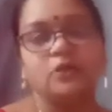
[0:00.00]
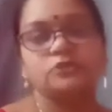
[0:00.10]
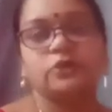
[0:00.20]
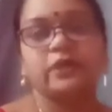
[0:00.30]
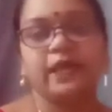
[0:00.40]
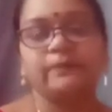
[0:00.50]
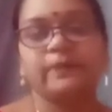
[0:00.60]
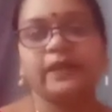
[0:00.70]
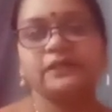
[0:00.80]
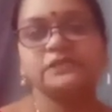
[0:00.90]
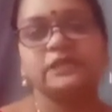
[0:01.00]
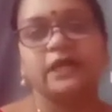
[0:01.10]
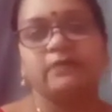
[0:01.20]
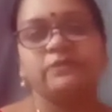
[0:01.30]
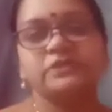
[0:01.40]
So
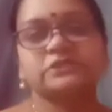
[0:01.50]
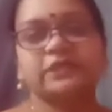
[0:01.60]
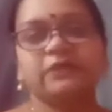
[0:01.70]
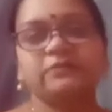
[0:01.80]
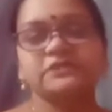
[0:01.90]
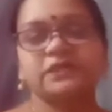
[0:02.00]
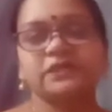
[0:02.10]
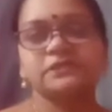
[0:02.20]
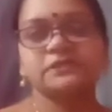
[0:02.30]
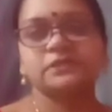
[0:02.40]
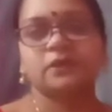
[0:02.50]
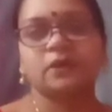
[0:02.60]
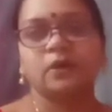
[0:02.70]
grandparents, Mr. and Mrs.